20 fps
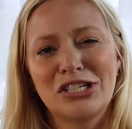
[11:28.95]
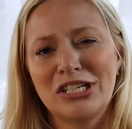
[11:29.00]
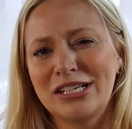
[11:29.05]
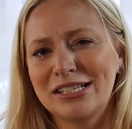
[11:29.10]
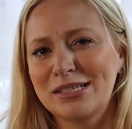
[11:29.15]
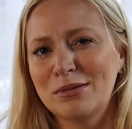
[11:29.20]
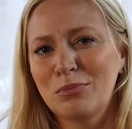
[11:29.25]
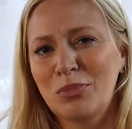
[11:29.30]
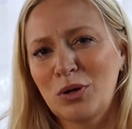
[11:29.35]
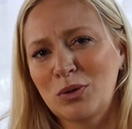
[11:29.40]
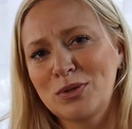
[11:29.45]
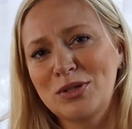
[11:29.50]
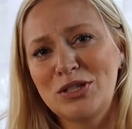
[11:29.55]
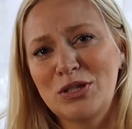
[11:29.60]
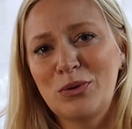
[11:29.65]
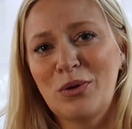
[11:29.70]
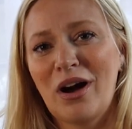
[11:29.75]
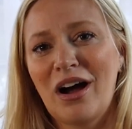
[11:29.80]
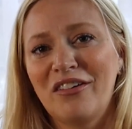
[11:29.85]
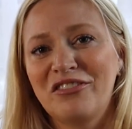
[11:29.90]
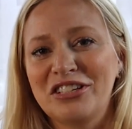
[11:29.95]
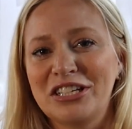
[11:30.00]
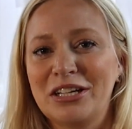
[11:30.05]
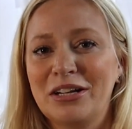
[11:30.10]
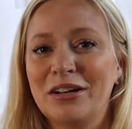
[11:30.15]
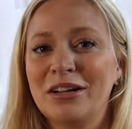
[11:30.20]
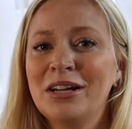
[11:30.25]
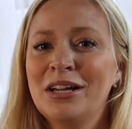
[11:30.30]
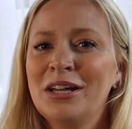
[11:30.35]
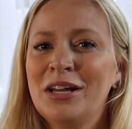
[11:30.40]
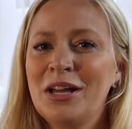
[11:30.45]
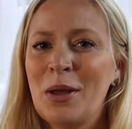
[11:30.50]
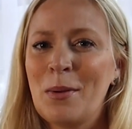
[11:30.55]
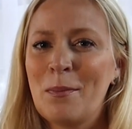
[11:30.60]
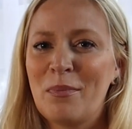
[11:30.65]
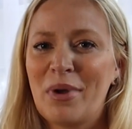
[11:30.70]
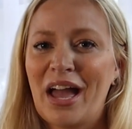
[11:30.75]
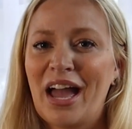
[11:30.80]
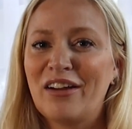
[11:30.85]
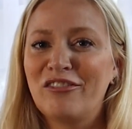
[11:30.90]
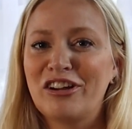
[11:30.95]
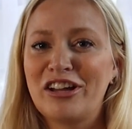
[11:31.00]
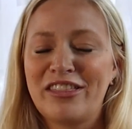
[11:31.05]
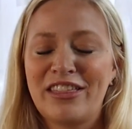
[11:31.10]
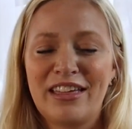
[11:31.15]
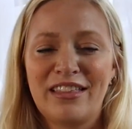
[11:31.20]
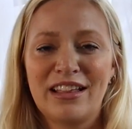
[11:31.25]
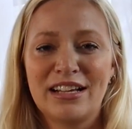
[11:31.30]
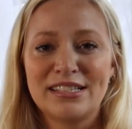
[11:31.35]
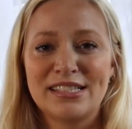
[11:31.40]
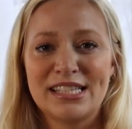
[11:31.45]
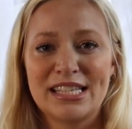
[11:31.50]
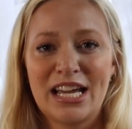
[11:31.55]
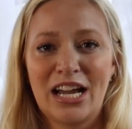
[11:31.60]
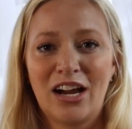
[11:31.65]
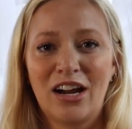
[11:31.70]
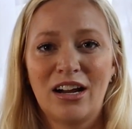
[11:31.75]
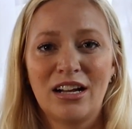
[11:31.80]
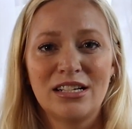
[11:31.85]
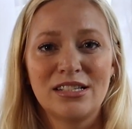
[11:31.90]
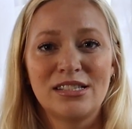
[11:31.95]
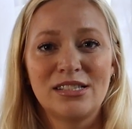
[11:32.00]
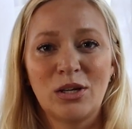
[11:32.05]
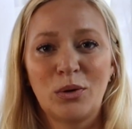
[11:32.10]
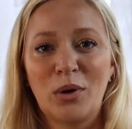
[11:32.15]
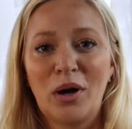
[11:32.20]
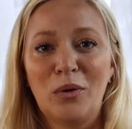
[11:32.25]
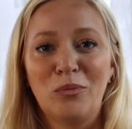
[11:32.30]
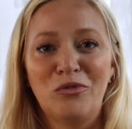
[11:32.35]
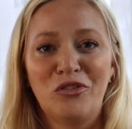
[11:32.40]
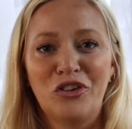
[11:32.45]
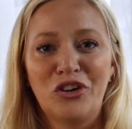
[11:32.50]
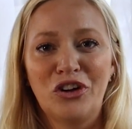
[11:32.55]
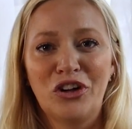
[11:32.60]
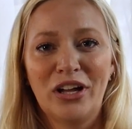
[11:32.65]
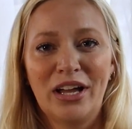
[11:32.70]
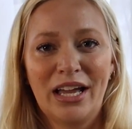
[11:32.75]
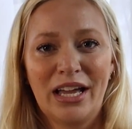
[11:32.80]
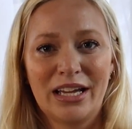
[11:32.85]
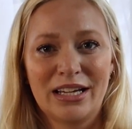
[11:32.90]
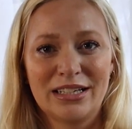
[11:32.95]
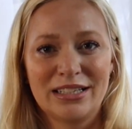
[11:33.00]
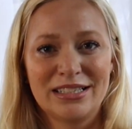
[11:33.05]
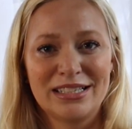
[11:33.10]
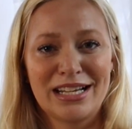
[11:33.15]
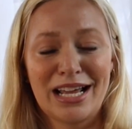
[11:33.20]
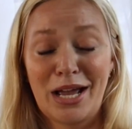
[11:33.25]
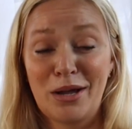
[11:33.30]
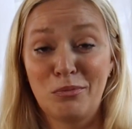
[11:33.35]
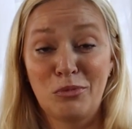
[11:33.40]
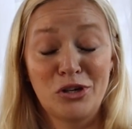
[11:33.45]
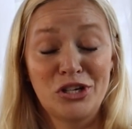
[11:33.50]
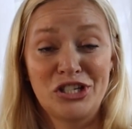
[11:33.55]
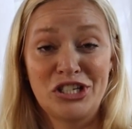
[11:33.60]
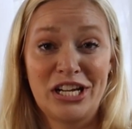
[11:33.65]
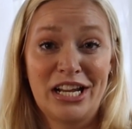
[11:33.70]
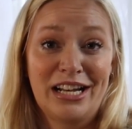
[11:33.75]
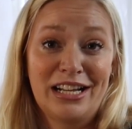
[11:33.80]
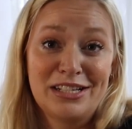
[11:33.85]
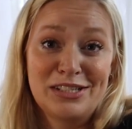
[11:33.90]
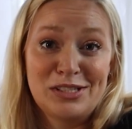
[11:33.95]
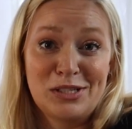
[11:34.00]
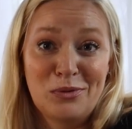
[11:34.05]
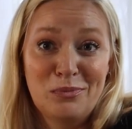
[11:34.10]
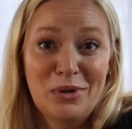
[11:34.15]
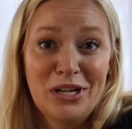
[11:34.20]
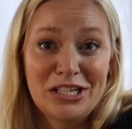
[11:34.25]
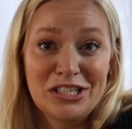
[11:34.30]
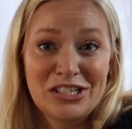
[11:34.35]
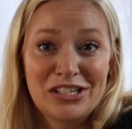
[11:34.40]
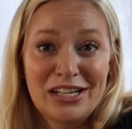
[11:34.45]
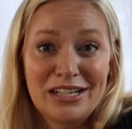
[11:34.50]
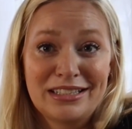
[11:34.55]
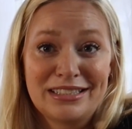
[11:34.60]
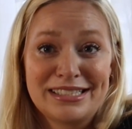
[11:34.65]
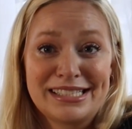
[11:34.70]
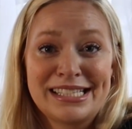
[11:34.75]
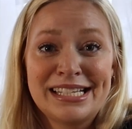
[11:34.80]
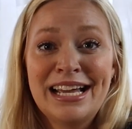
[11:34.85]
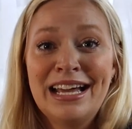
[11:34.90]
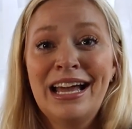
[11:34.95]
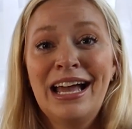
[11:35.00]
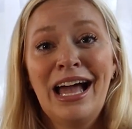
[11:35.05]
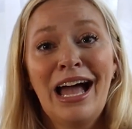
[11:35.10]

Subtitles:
She doesn't post too often, but everything that's there is so helpful, and I appreciate it so much because